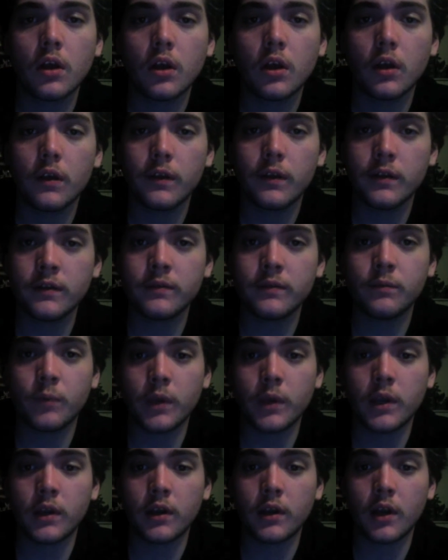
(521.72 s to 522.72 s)
This
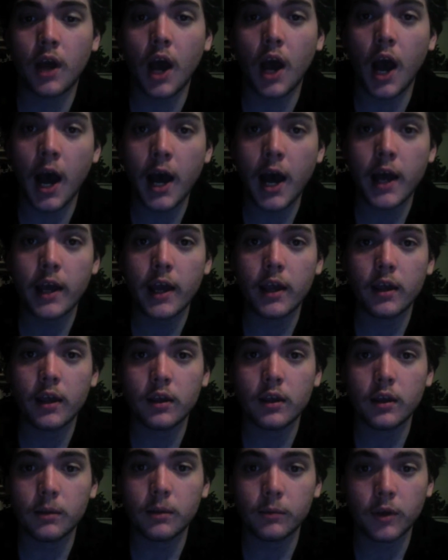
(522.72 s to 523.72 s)
week, I
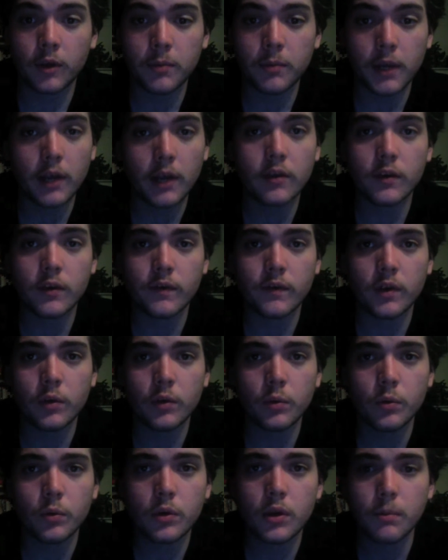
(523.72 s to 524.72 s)
am going to be interviewed
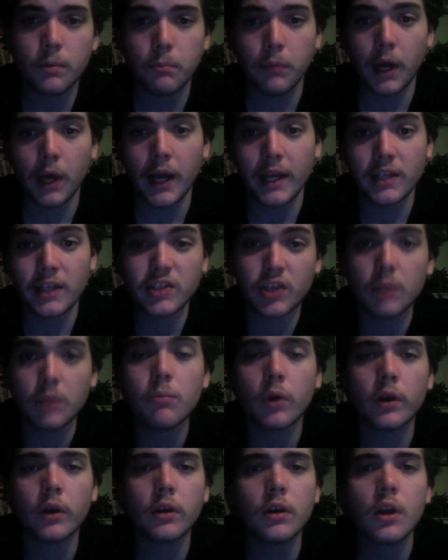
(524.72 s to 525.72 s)
by
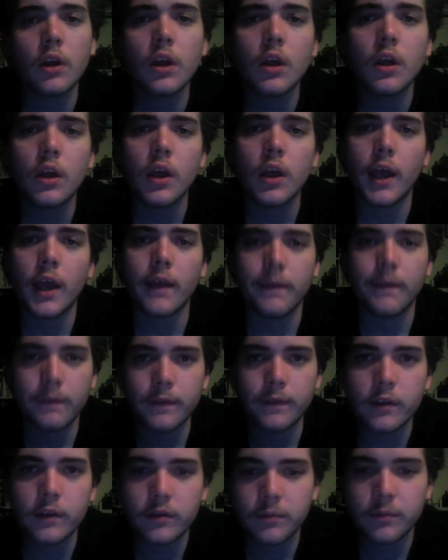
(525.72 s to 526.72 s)
someone. And
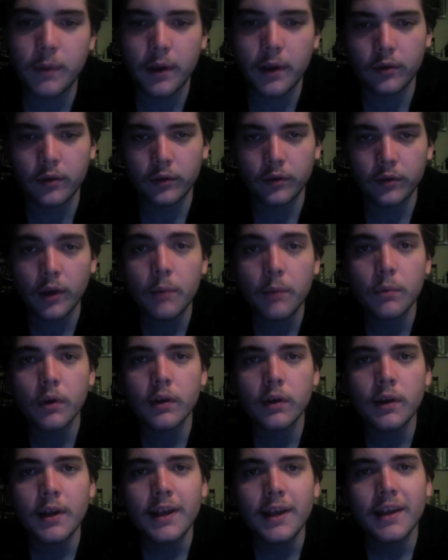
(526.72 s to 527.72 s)
this special
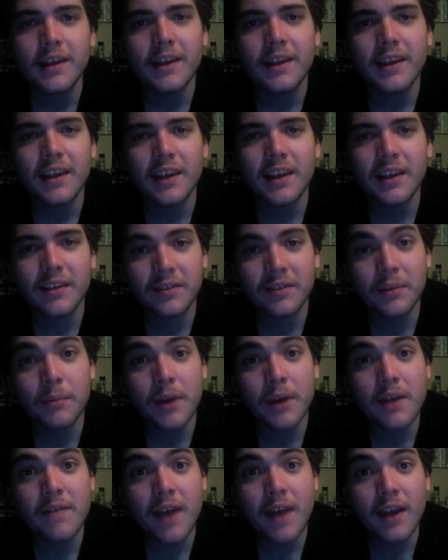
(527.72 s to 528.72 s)
someone is someone
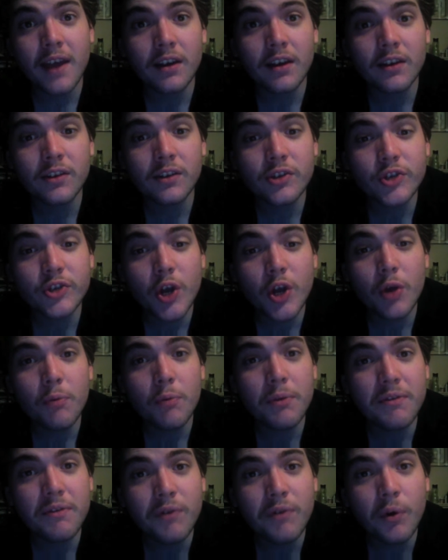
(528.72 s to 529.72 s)
I've had on the show
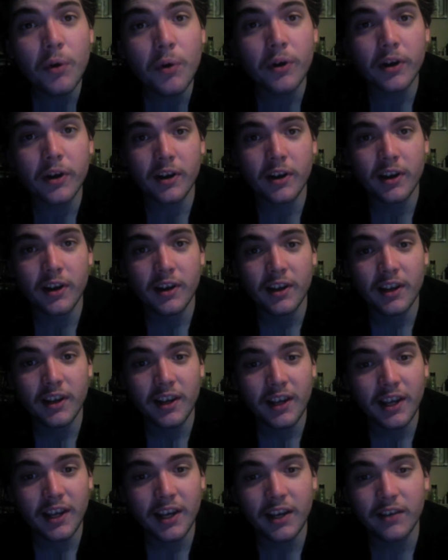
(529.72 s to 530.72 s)
before.
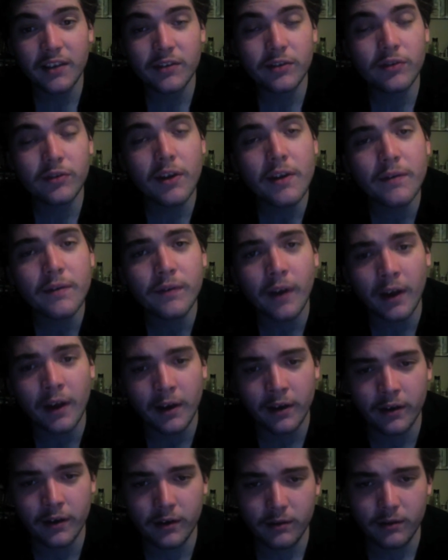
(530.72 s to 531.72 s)
He's a great
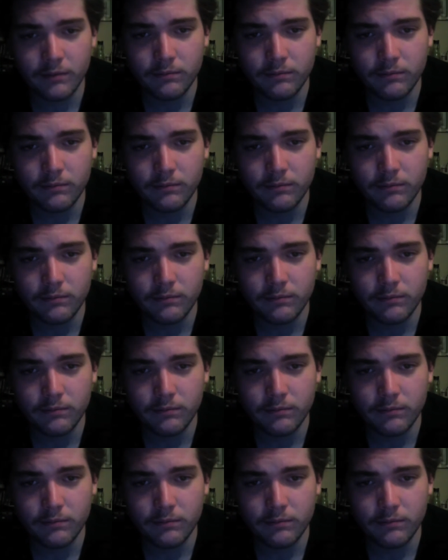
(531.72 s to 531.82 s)
friend.